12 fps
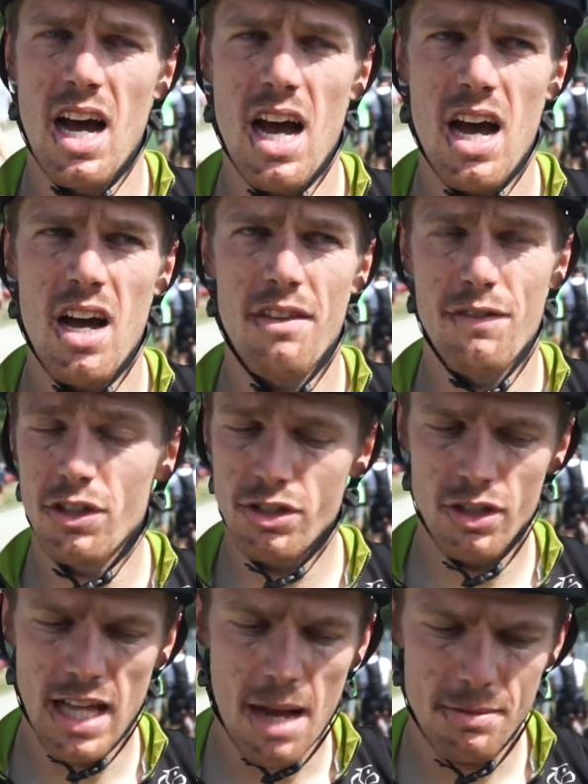The first
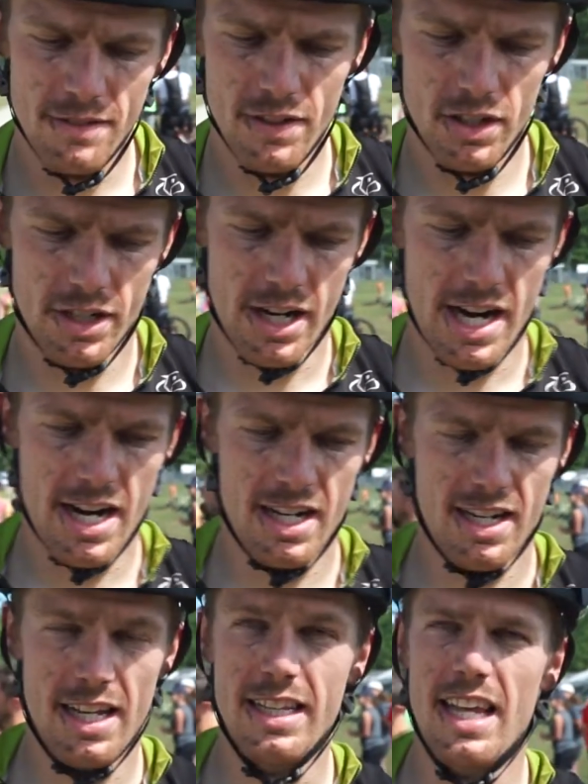two laps I felt great,
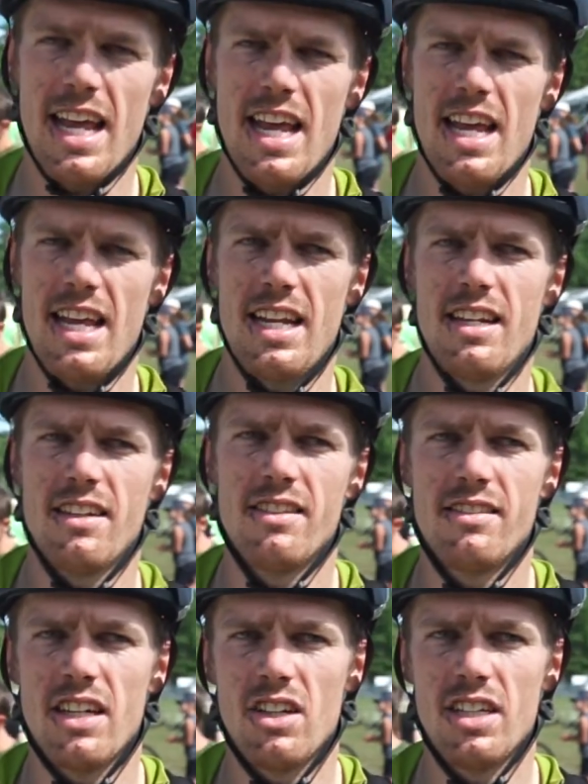and then
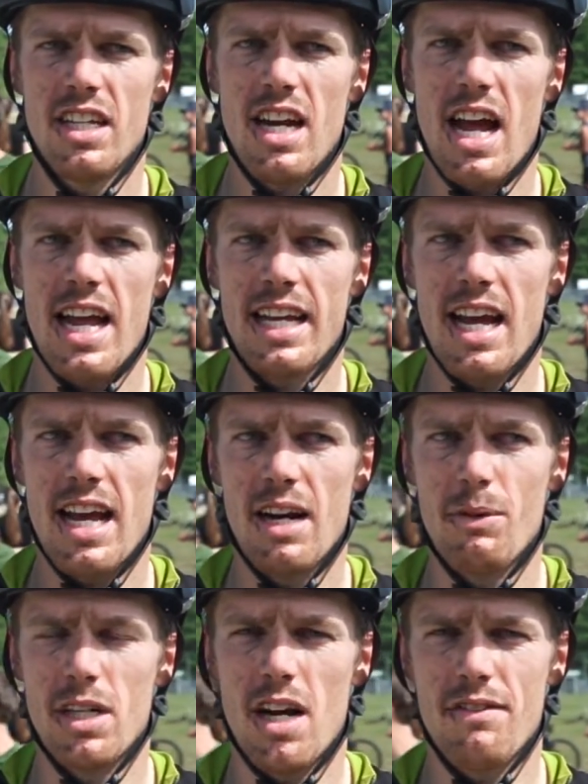Dylan and I kind of
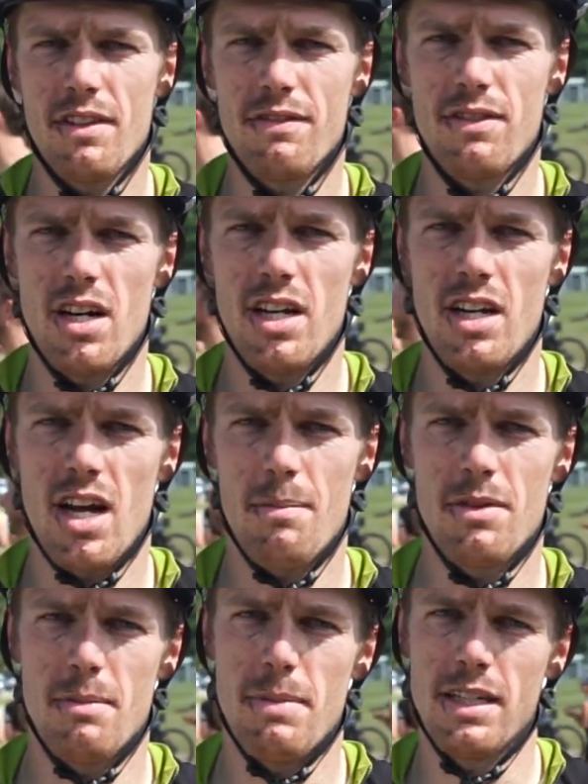went off the front
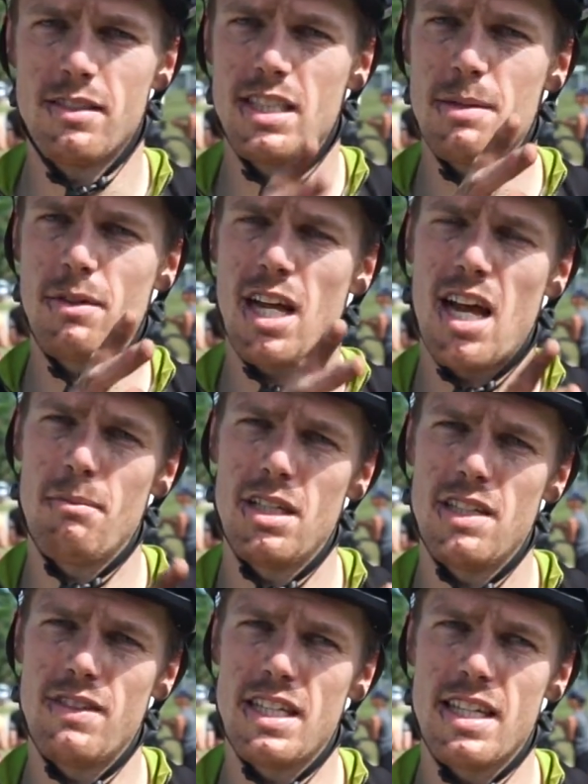up the big steep climb,
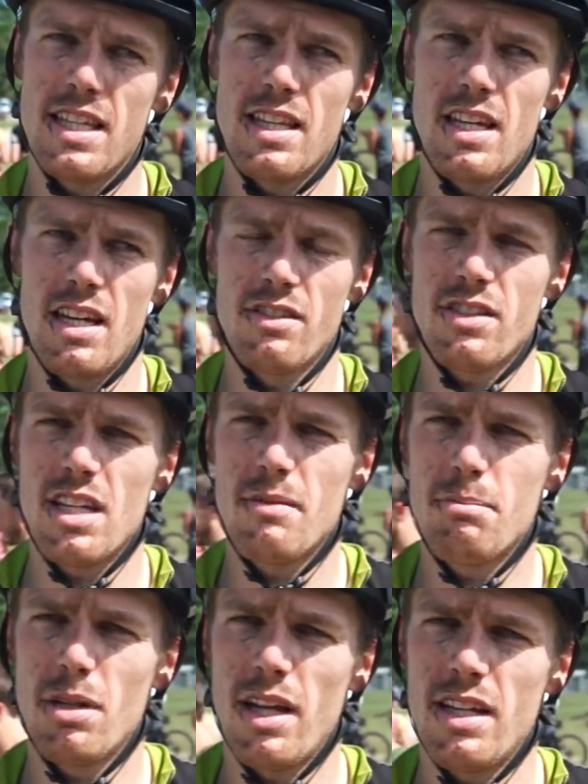leaving the ski
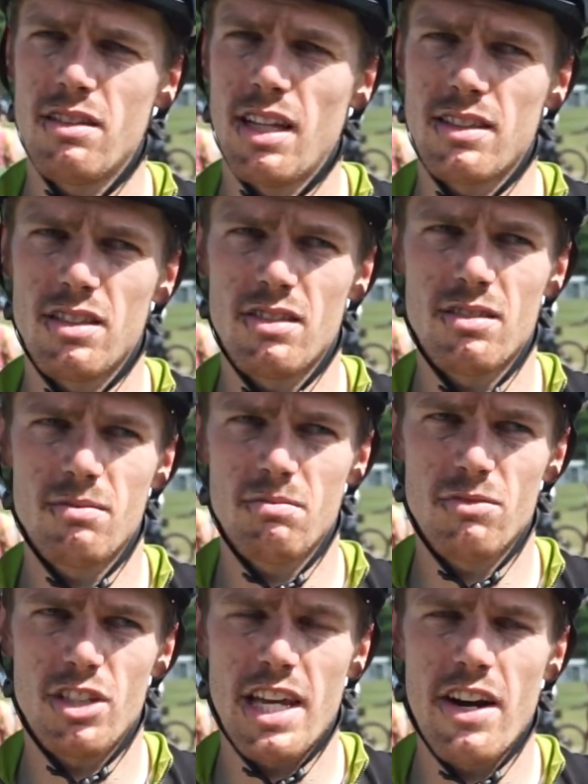plate, like the
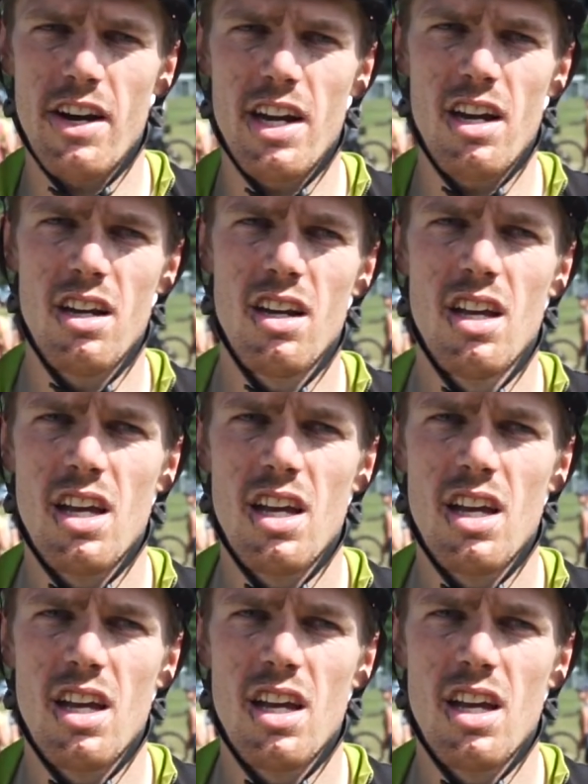ski area.